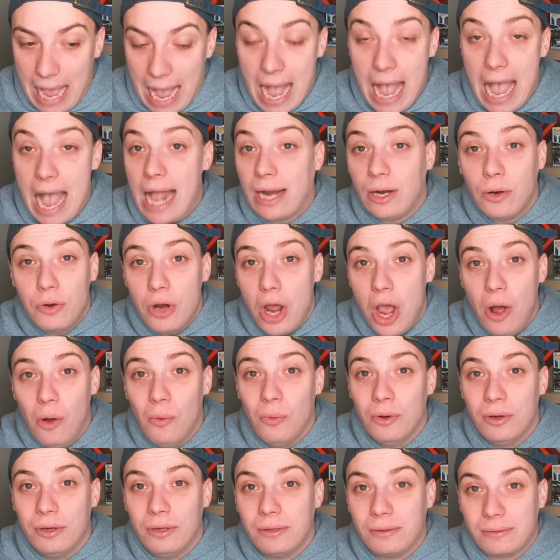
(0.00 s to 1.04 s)
I don't know,
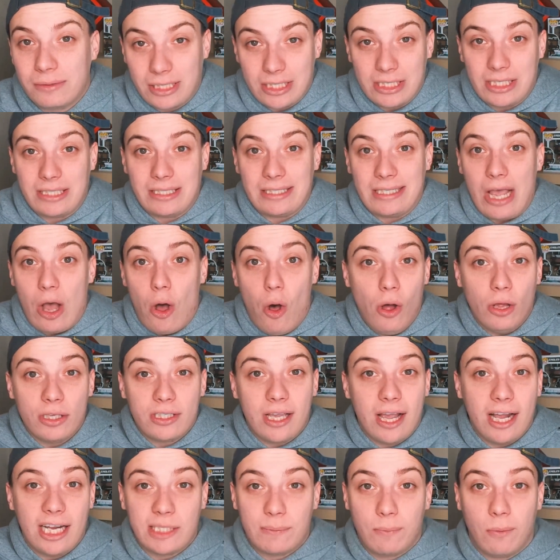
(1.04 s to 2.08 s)
because all
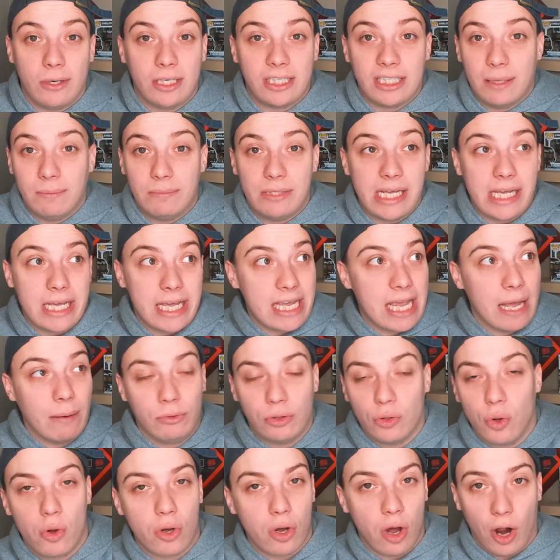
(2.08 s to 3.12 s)
signs point to them taking
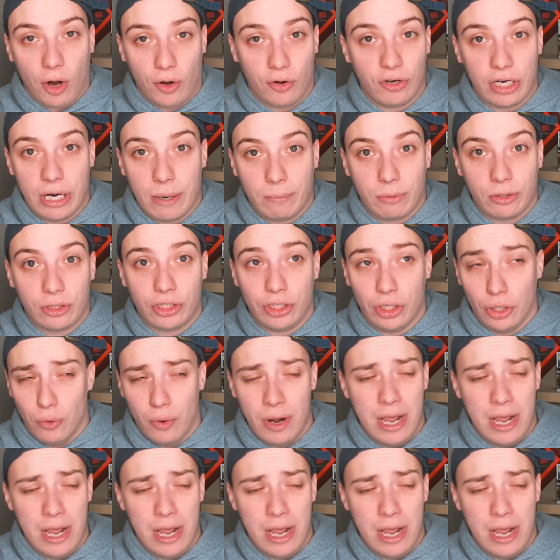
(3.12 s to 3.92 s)
Abdul Carter number 2,